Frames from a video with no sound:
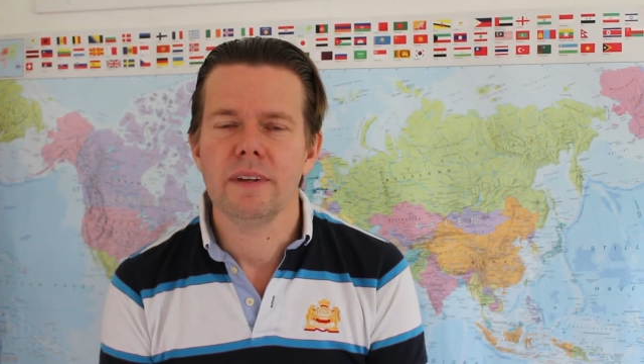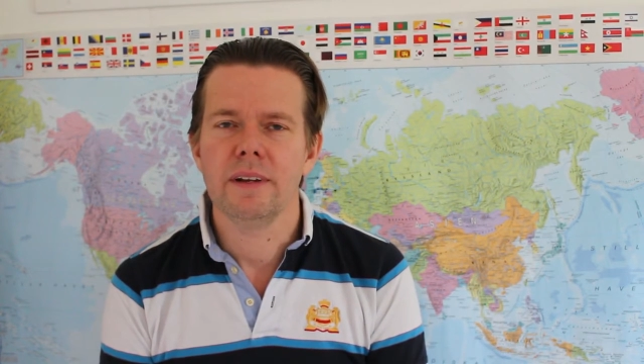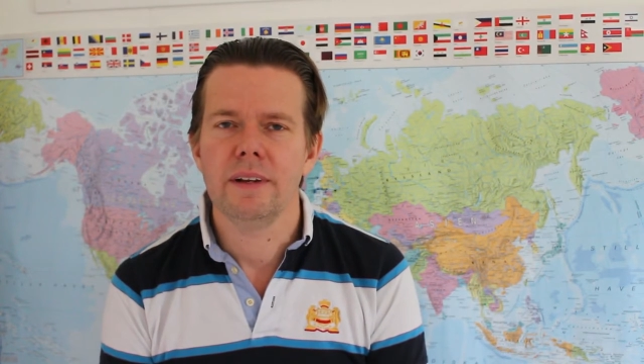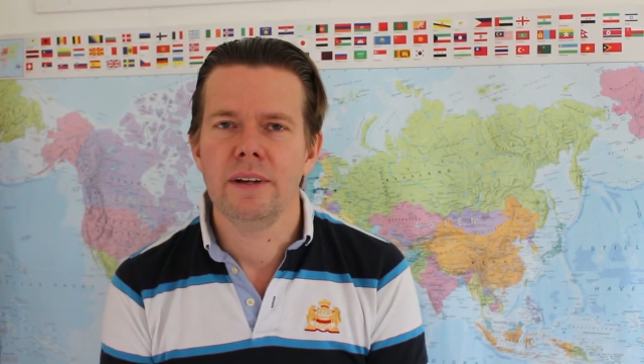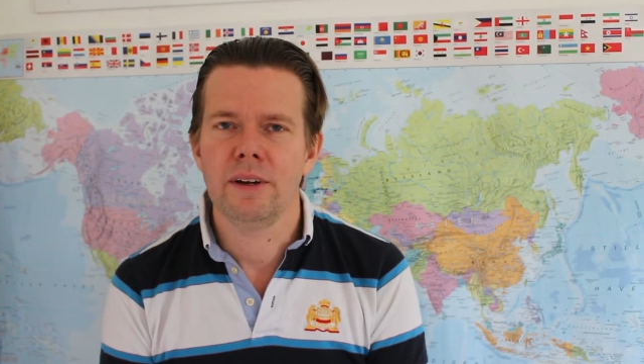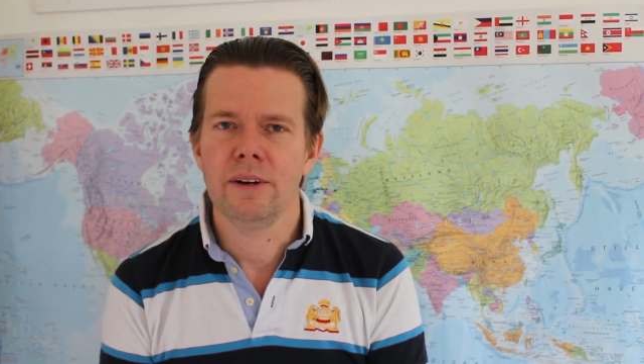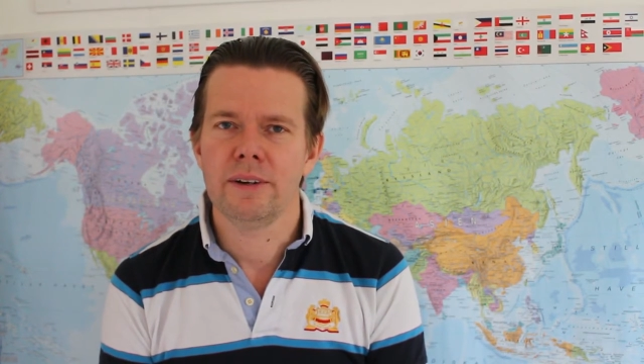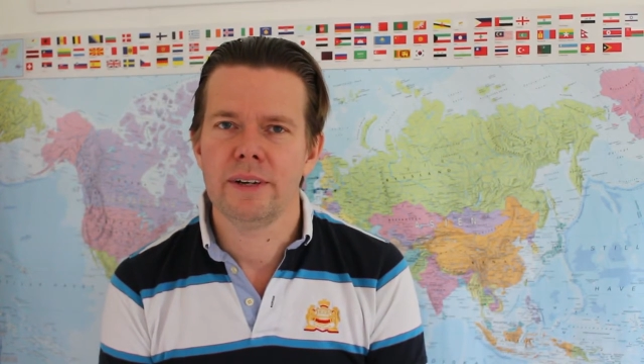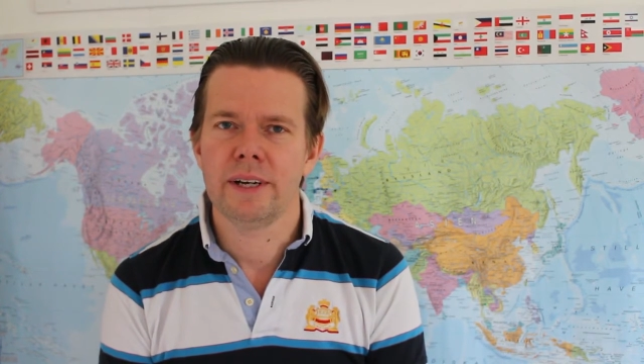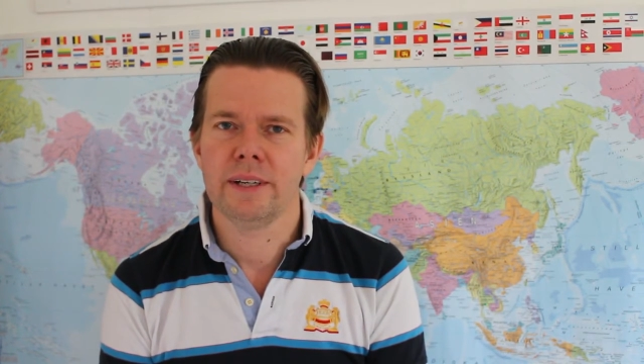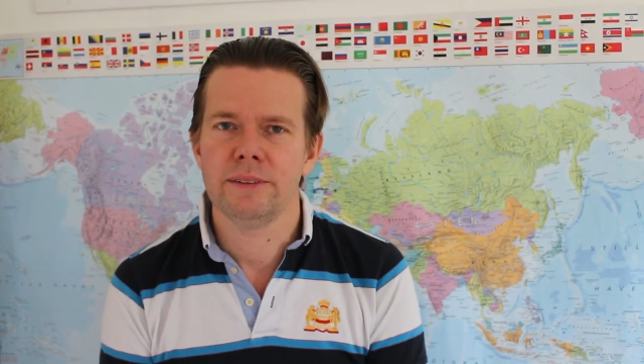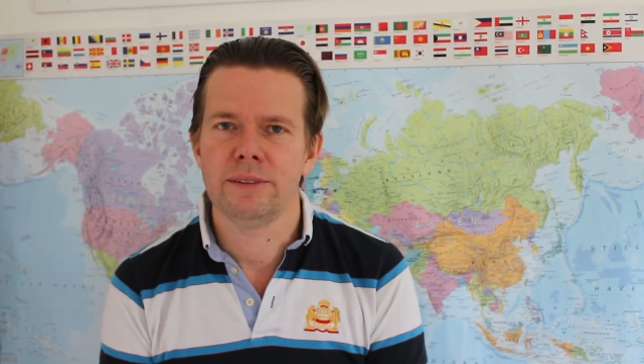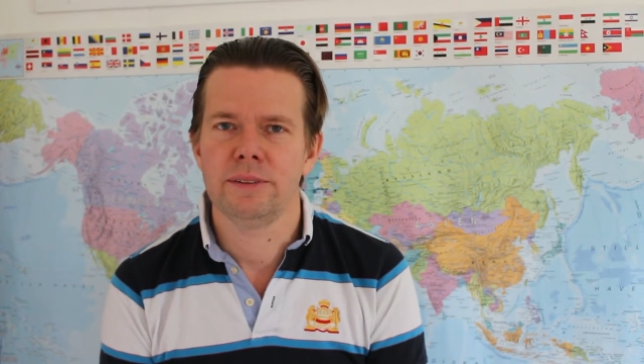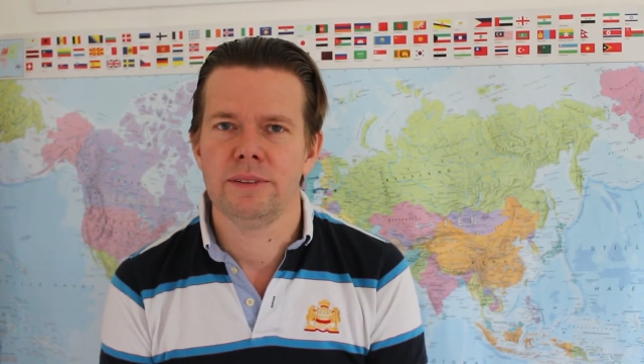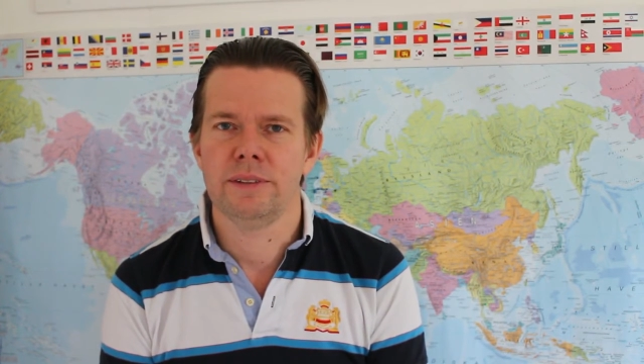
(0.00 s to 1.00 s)
learn how
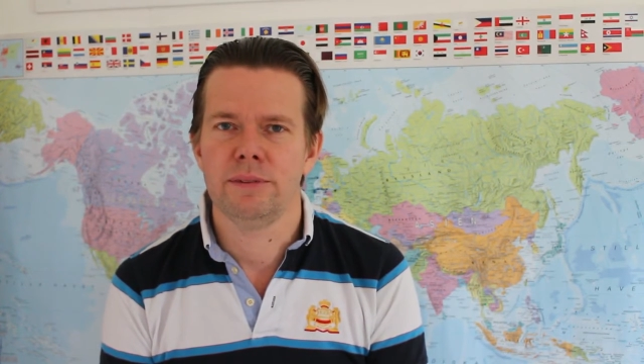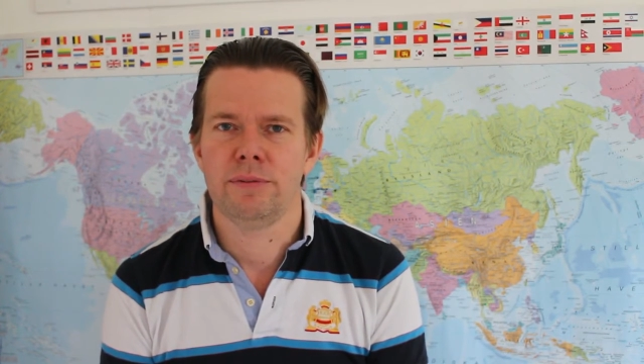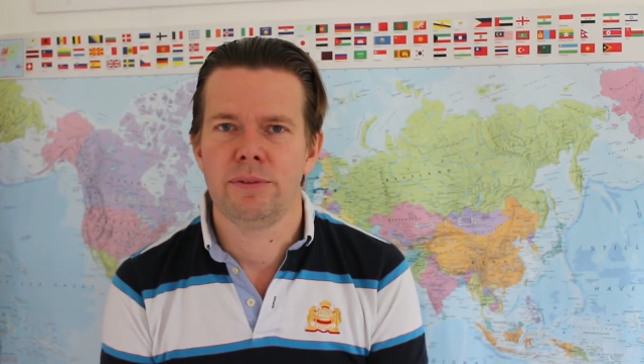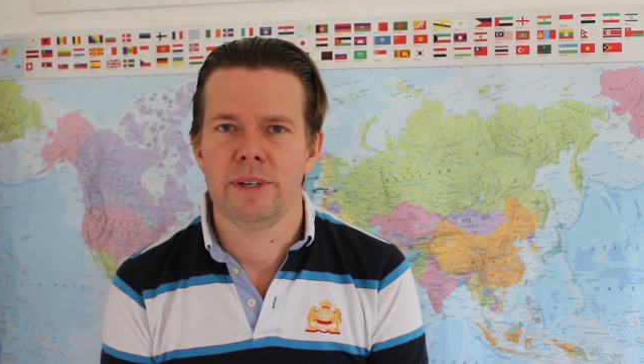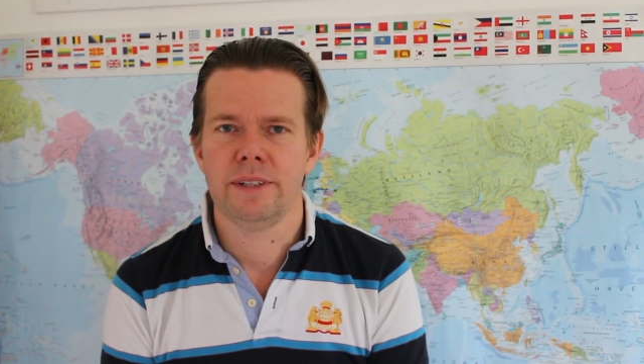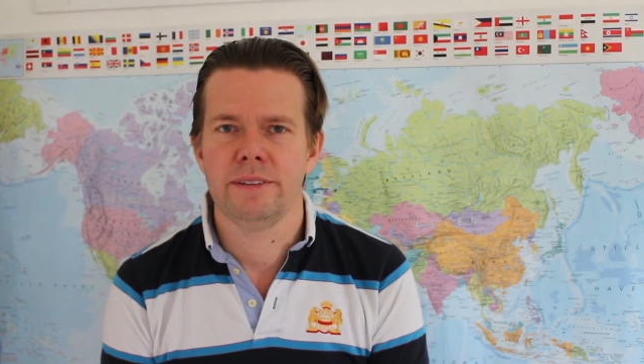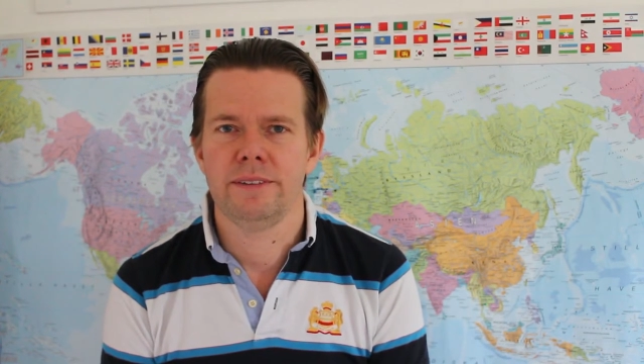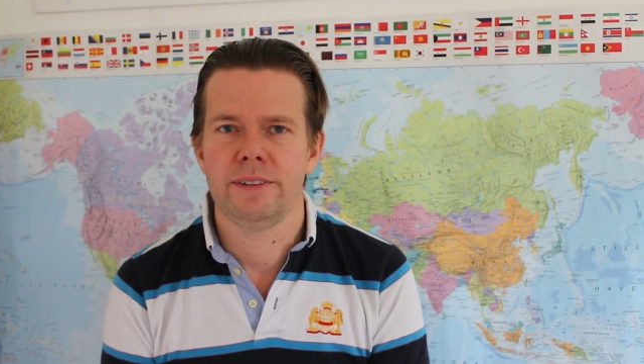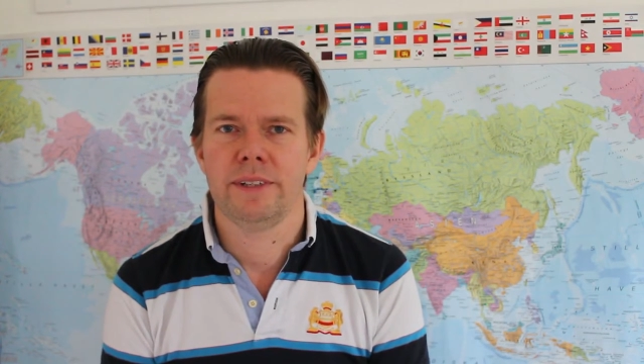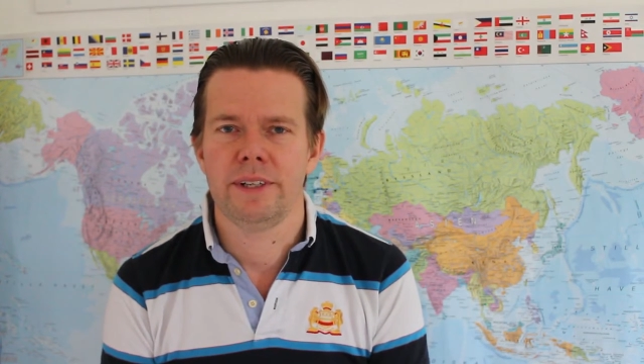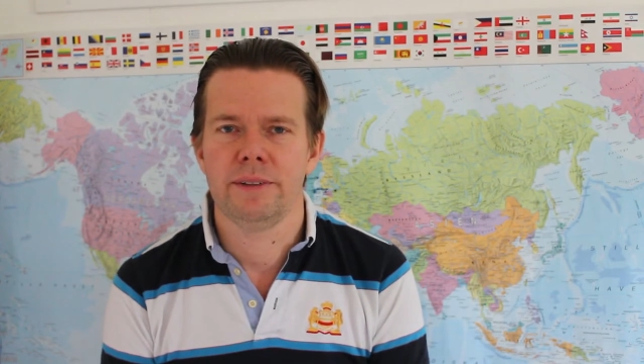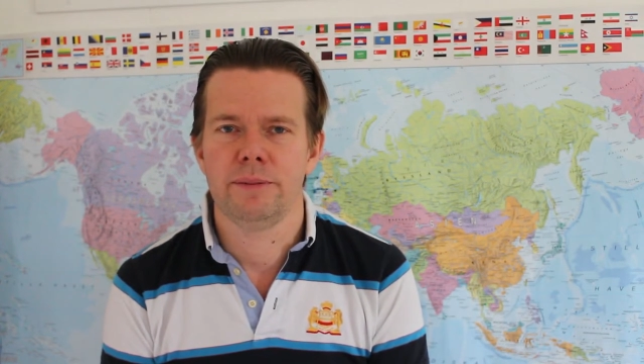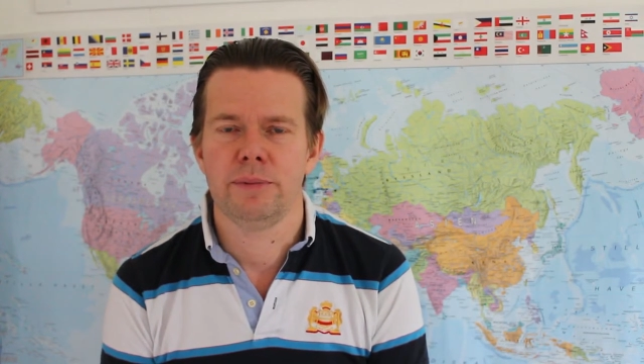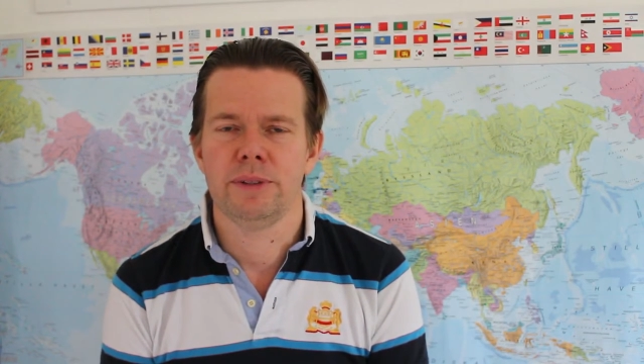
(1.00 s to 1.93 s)
to differentiate